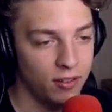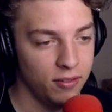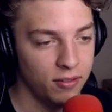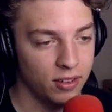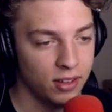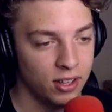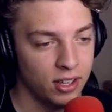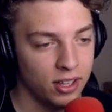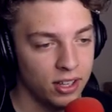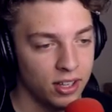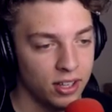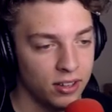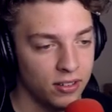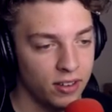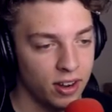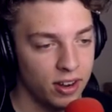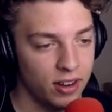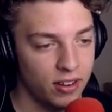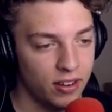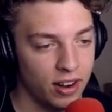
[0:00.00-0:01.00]
oh.
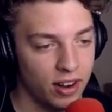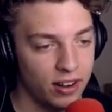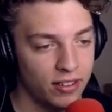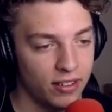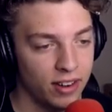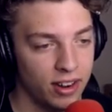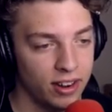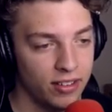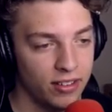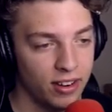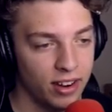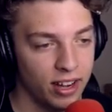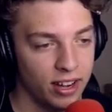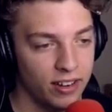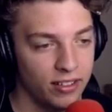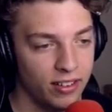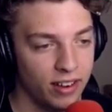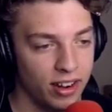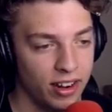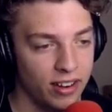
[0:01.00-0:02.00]
Josh, run, run,
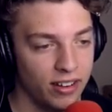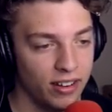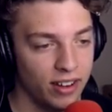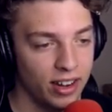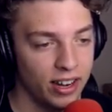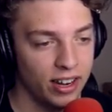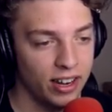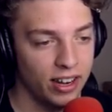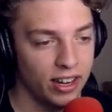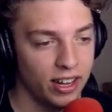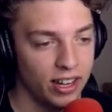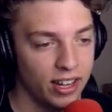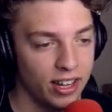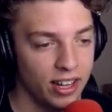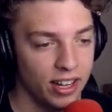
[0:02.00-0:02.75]
run, run, run, run.